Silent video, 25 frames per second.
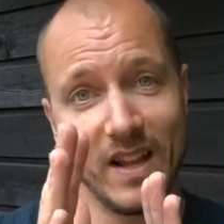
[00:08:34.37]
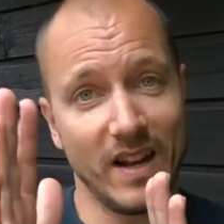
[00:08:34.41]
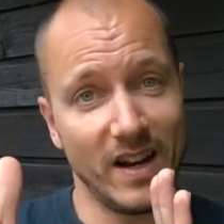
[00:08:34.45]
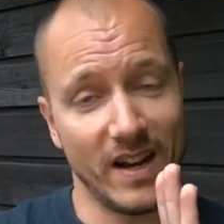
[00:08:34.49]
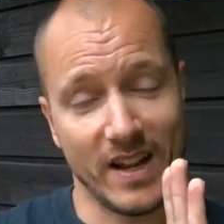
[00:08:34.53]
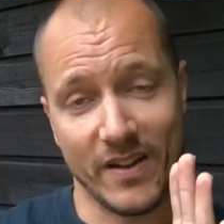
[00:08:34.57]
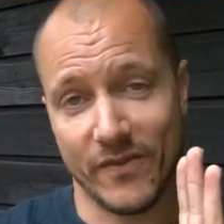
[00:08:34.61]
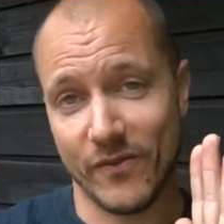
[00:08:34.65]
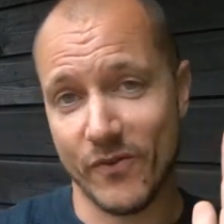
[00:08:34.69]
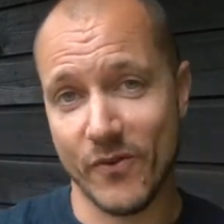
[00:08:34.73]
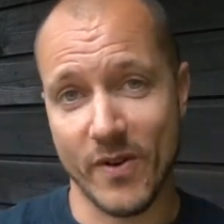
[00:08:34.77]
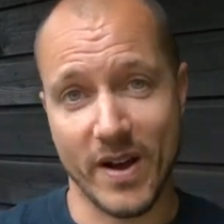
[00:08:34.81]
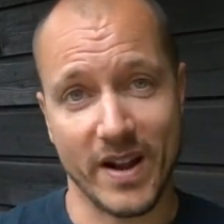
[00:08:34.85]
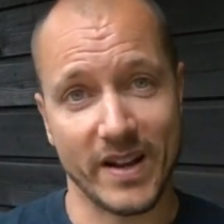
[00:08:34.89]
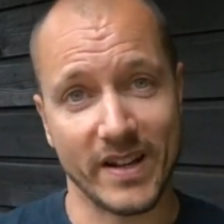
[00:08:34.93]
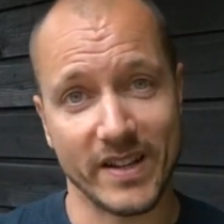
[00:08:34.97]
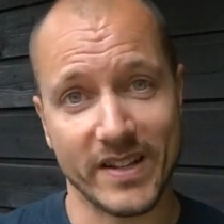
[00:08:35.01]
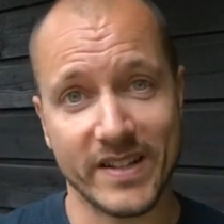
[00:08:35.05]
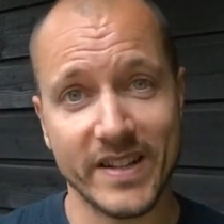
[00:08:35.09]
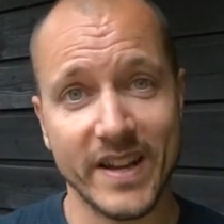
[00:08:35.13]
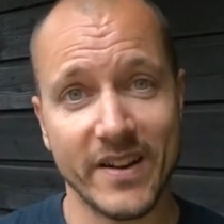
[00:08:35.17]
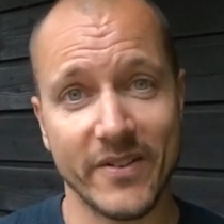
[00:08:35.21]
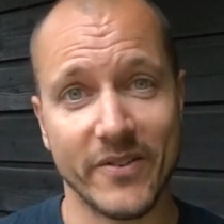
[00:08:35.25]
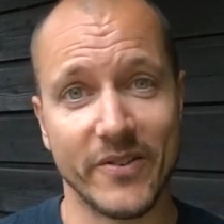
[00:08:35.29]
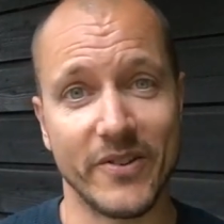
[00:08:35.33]
left, right and
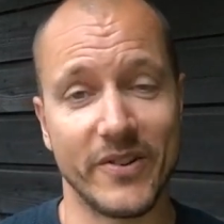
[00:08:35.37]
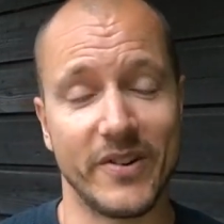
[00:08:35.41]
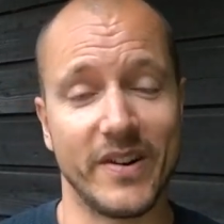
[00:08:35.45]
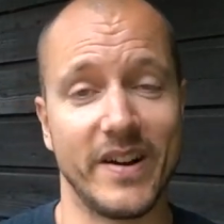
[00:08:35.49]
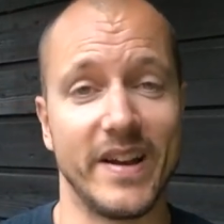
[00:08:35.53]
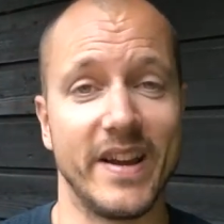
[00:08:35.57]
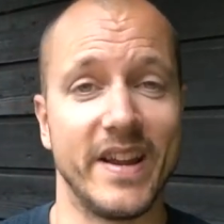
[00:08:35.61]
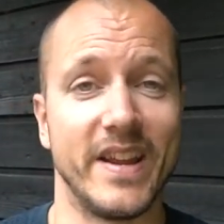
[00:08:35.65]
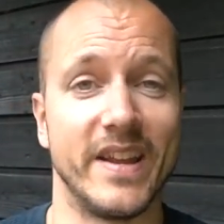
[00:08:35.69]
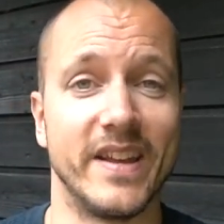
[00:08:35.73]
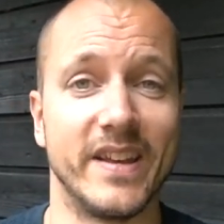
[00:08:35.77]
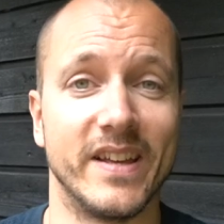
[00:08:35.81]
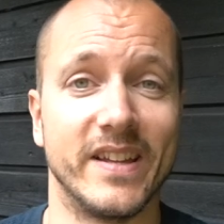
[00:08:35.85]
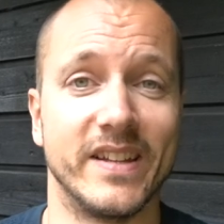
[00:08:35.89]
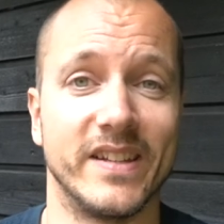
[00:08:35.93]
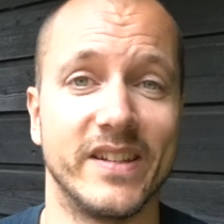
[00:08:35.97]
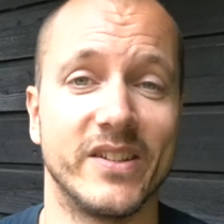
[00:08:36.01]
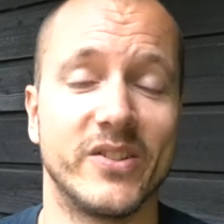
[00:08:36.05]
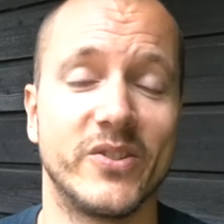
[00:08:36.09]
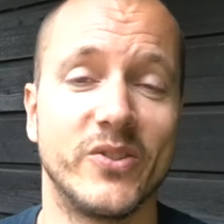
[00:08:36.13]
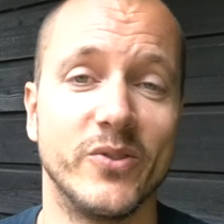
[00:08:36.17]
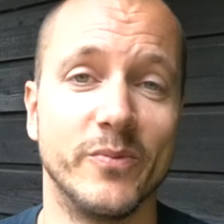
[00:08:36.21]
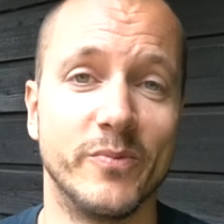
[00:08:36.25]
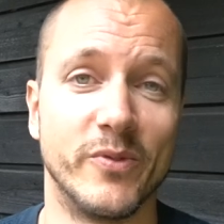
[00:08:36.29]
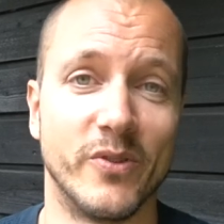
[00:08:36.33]
center and
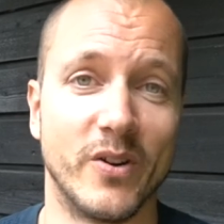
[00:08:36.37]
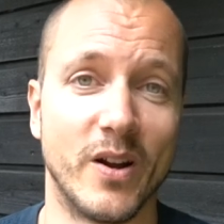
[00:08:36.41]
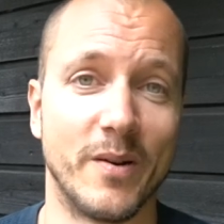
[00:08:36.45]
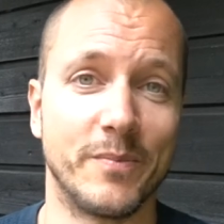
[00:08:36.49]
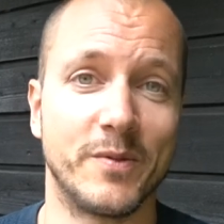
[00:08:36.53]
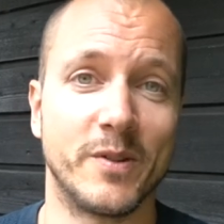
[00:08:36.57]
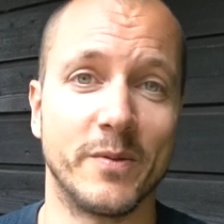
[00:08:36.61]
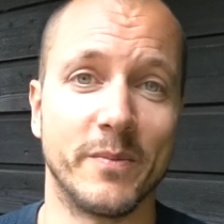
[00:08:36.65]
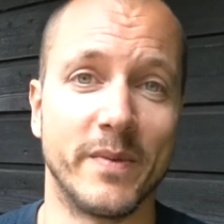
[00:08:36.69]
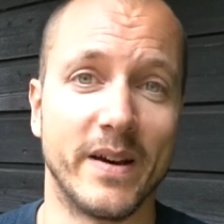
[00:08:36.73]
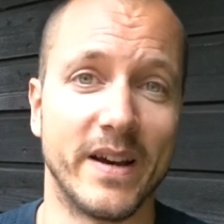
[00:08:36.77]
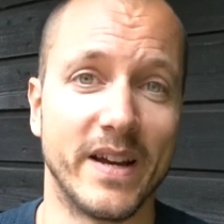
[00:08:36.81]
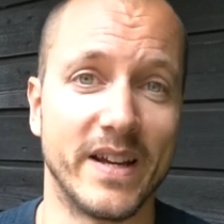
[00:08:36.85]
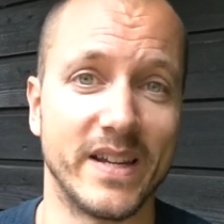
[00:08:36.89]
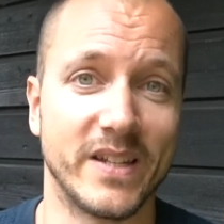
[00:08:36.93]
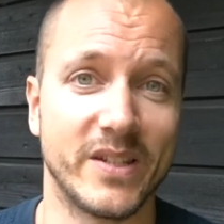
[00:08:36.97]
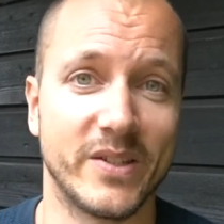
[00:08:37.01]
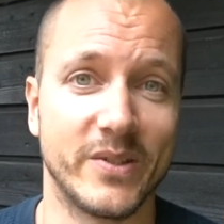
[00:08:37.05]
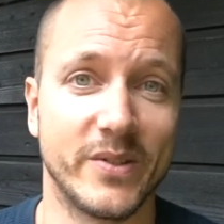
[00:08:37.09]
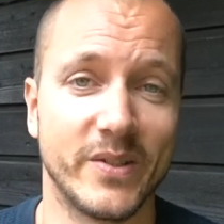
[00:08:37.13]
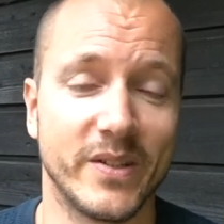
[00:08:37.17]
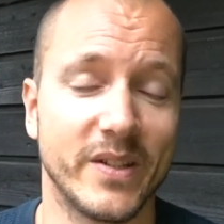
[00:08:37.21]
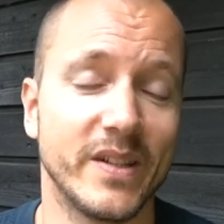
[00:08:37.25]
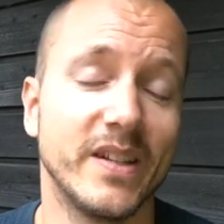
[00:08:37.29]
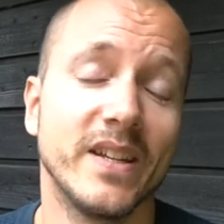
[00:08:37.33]
is super
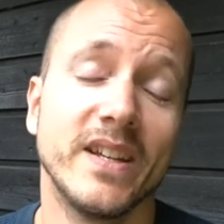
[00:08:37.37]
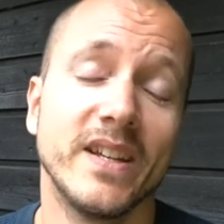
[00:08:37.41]
optimized,